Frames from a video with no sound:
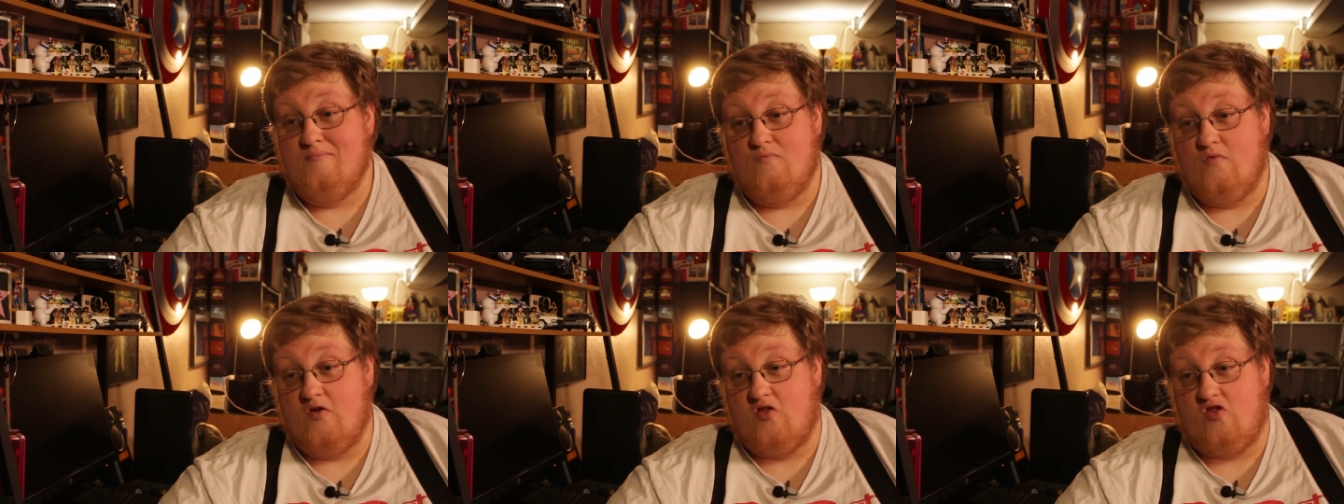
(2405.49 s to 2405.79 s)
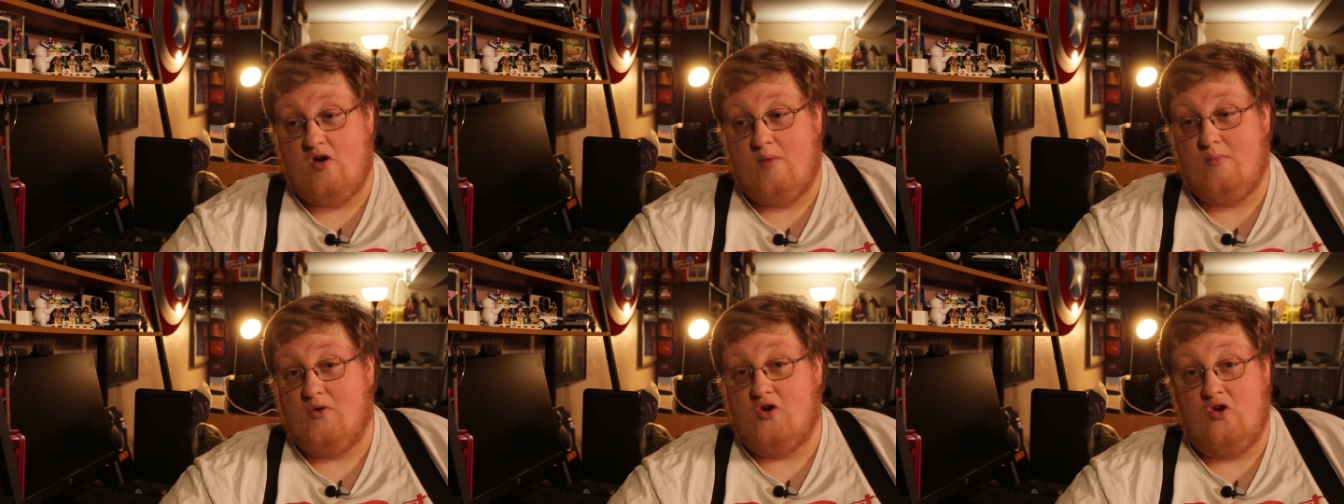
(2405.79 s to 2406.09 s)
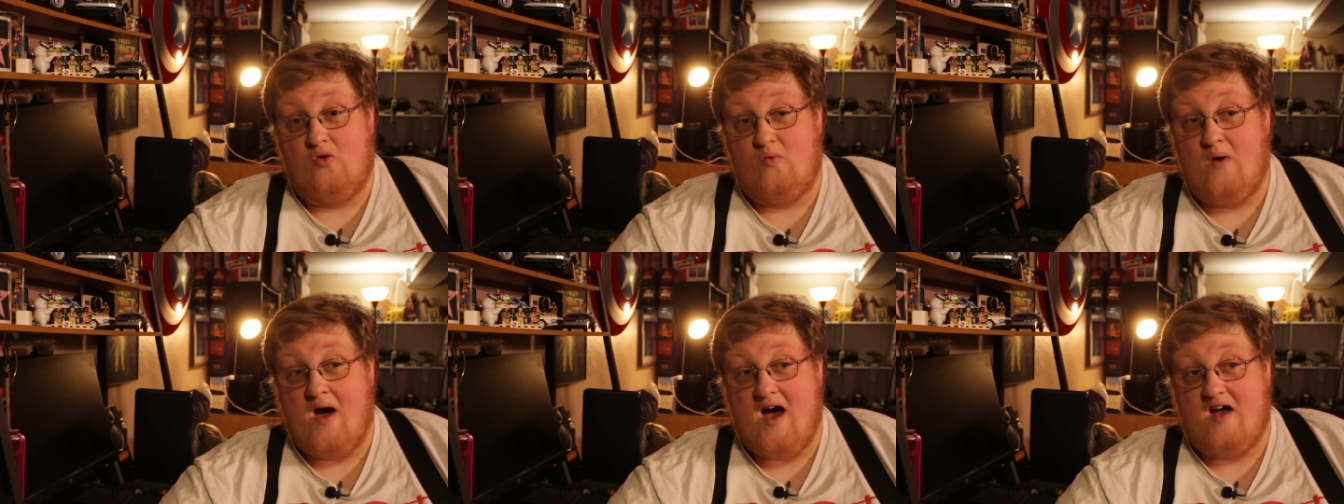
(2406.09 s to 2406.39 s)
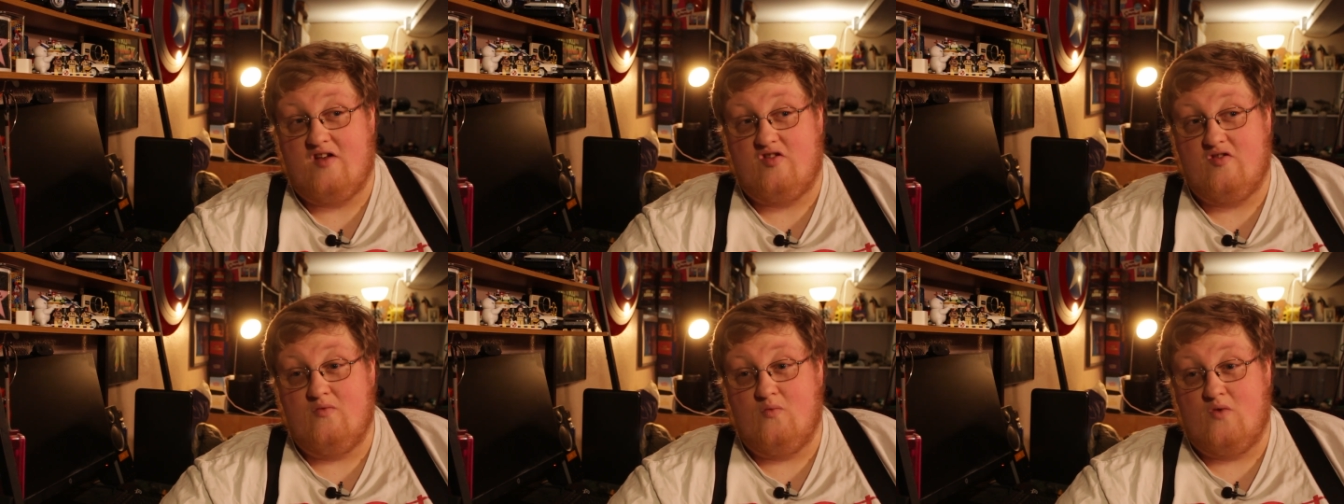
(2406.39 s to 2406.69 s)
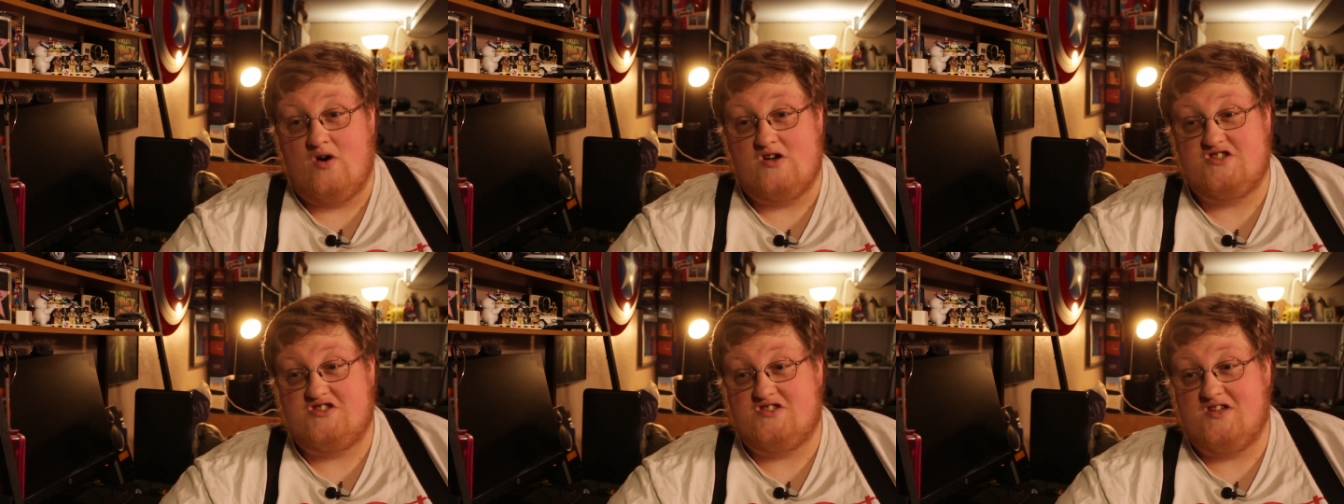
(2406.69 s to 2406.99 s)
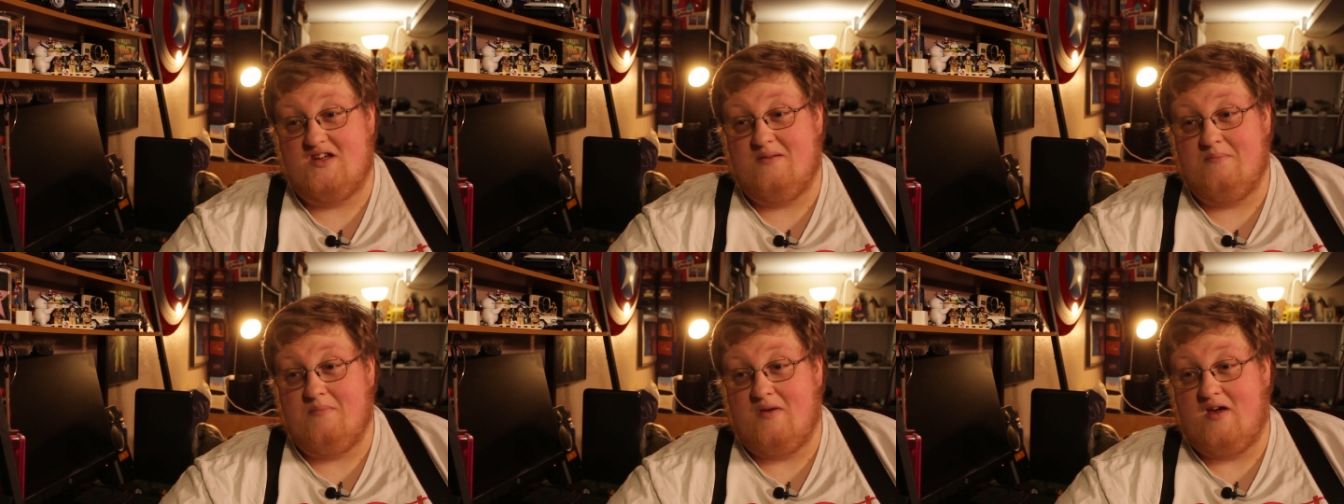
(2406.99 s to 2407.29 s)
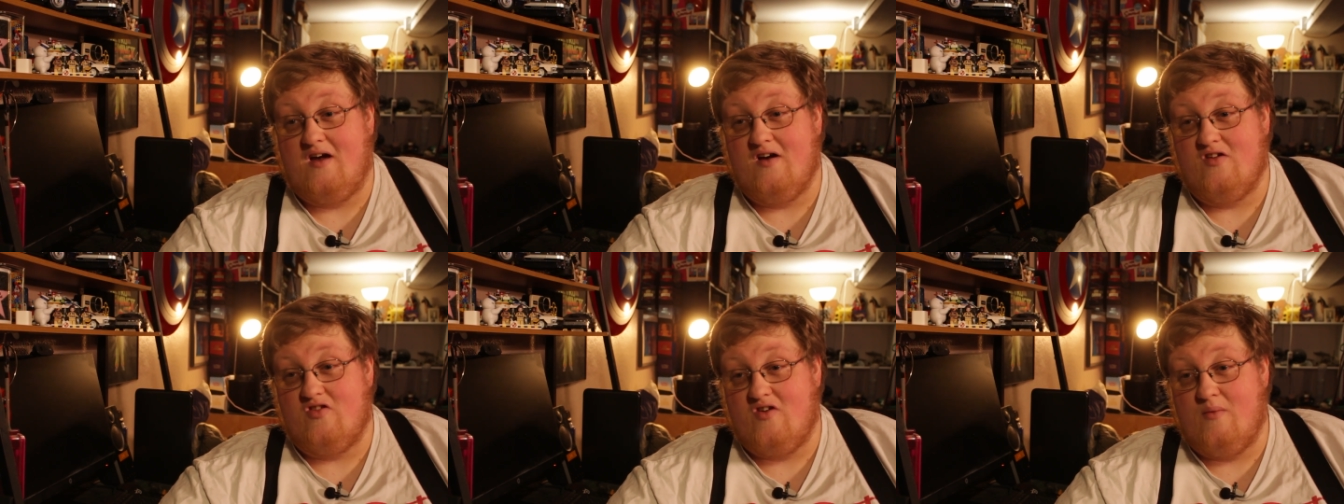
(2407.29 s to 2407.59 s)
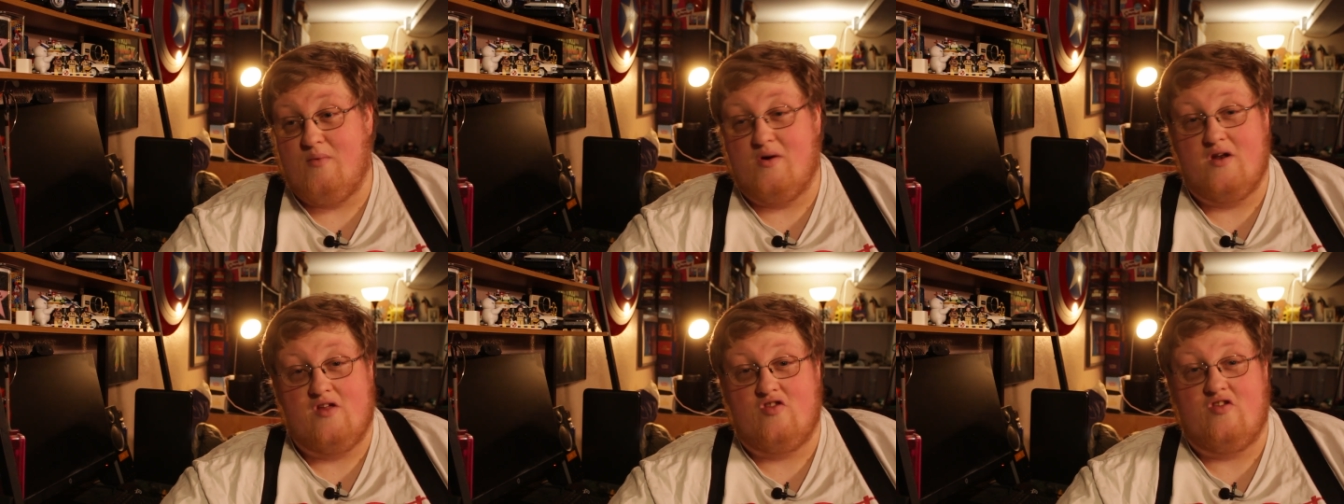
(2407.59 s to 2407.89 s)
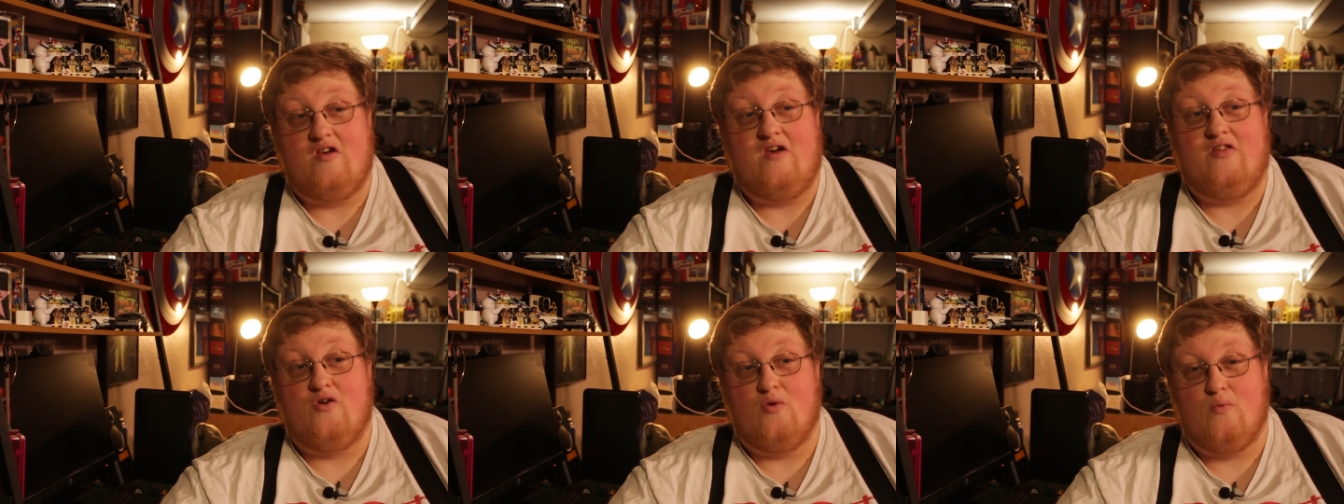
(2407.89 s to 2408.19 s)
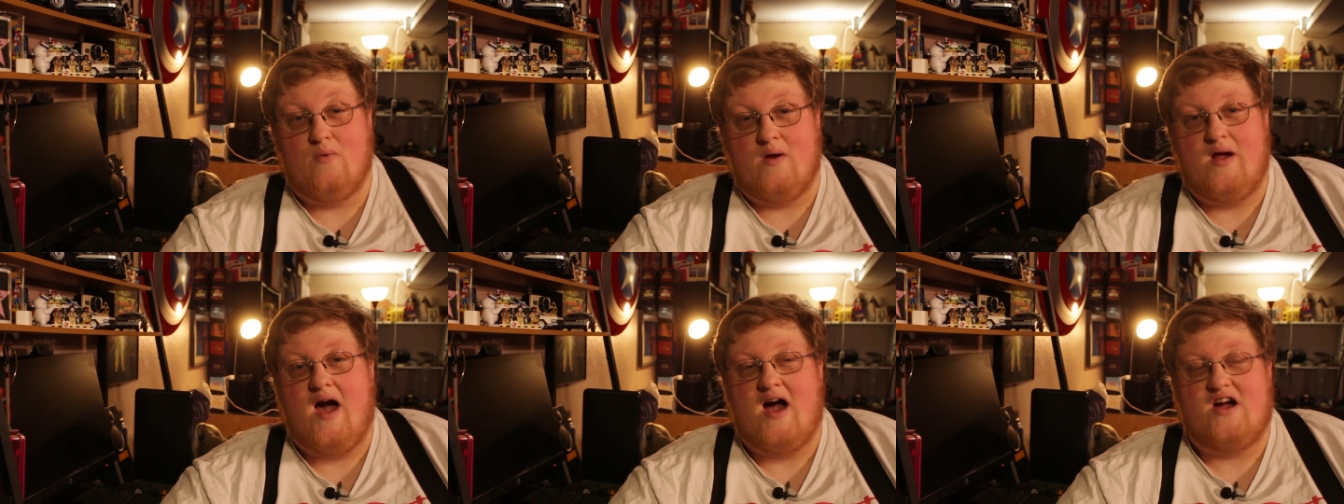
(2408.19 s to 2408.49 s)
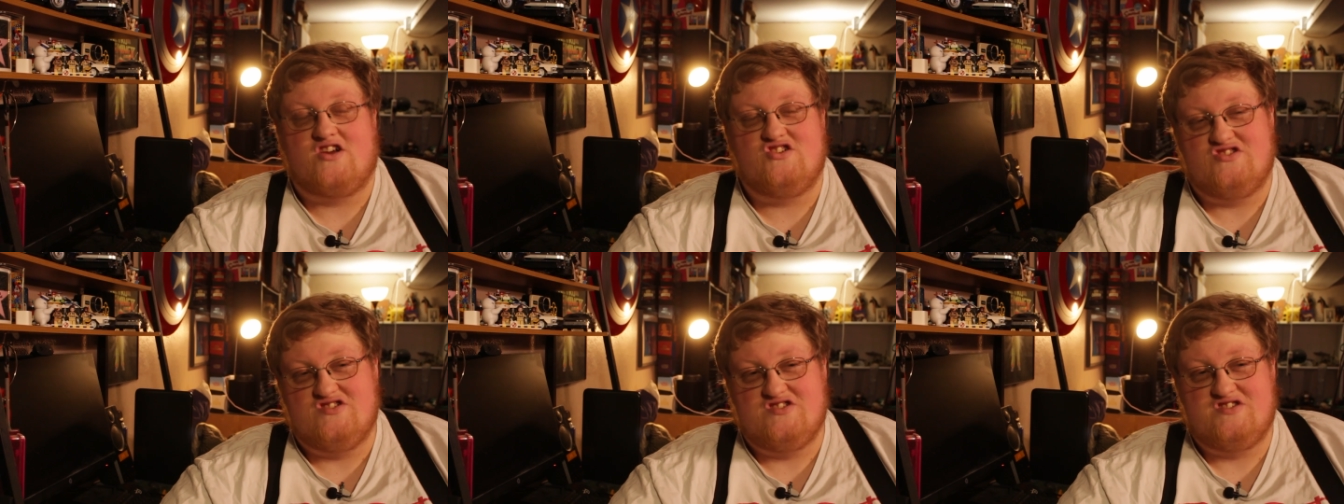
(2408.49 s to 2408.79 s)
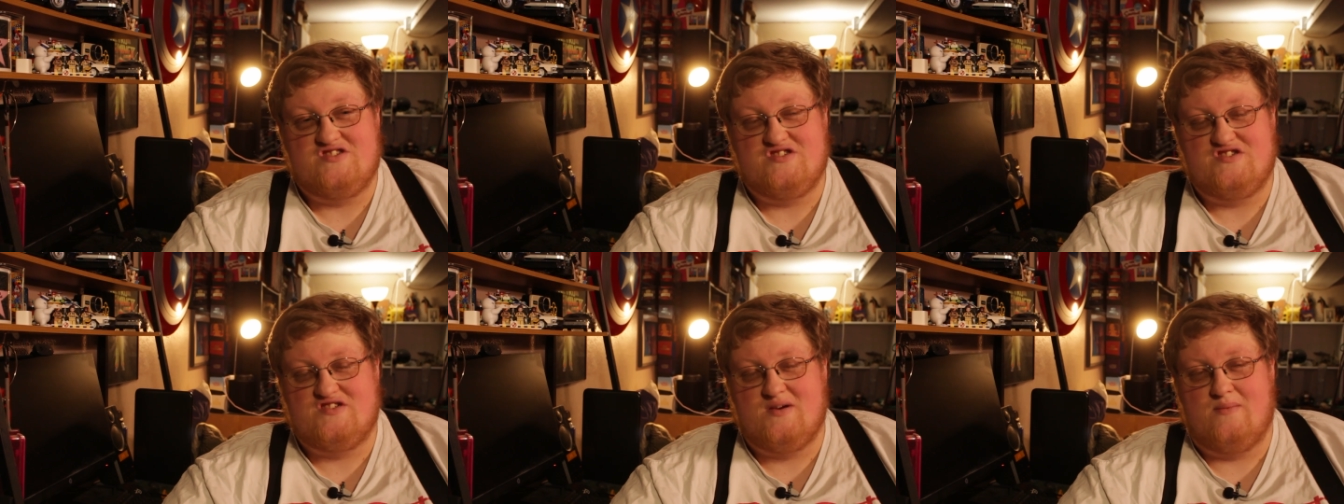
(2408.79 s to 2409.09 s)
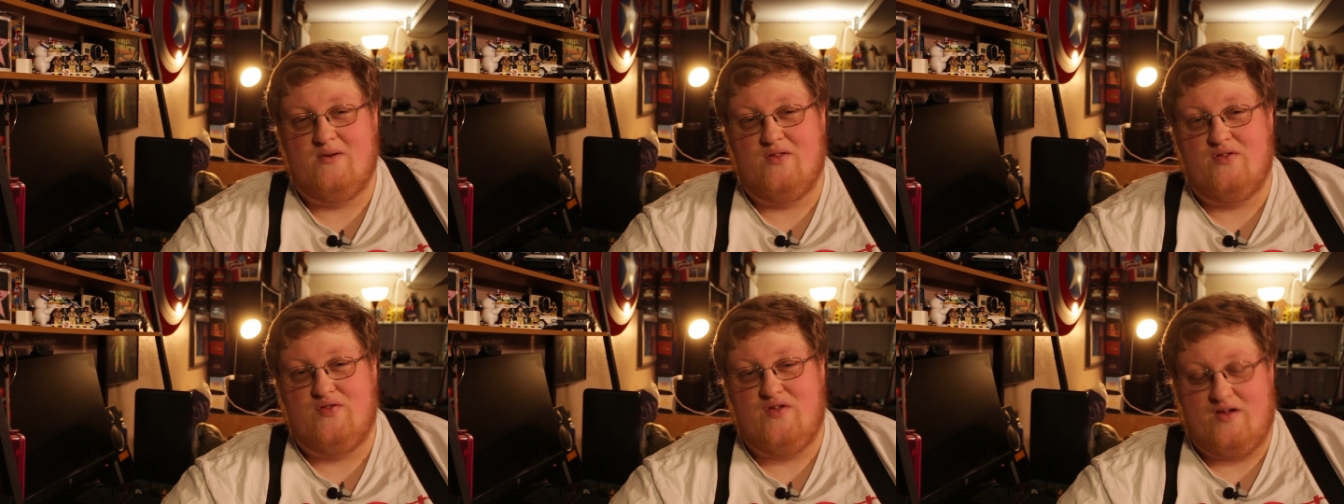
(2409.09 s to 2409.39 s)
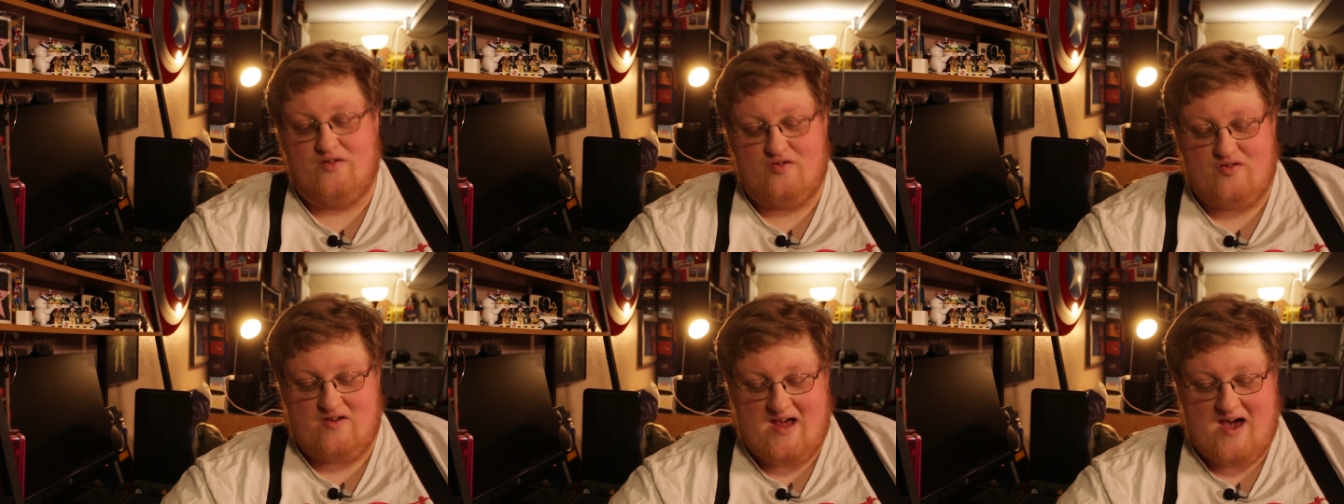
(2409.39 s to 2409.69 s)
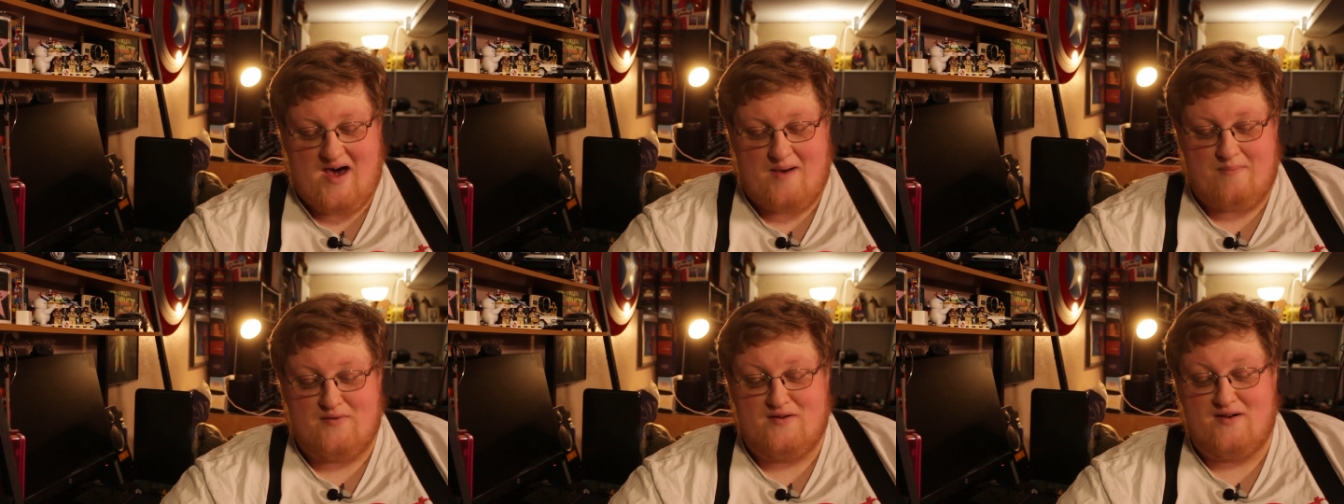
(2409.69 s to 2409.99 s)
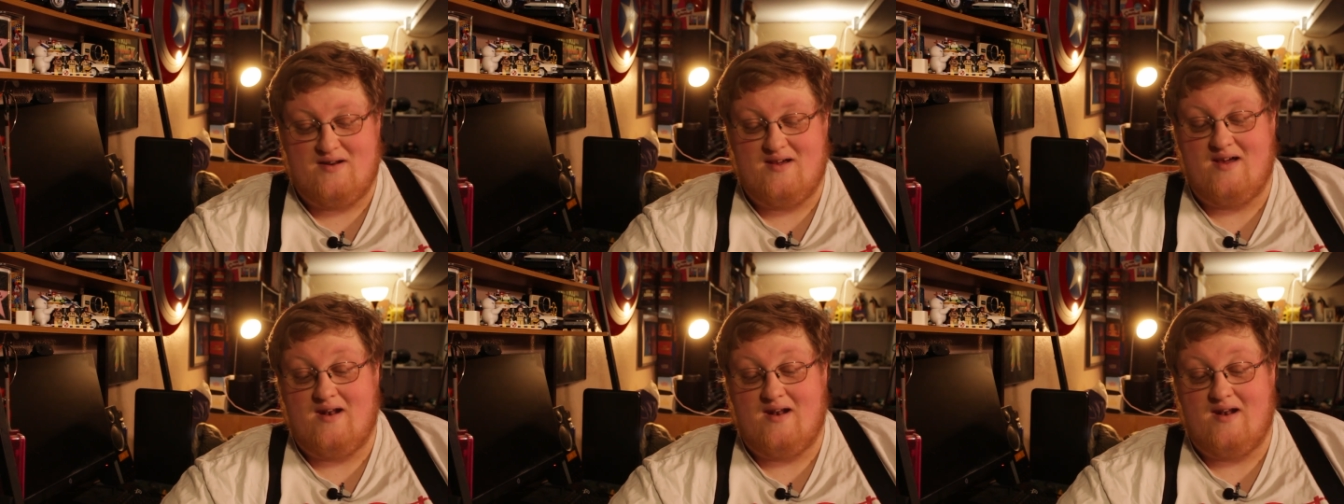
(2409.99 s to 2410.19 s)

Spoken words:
with someone who hasn't watched it because I want to see their reactions to some of the things that happen,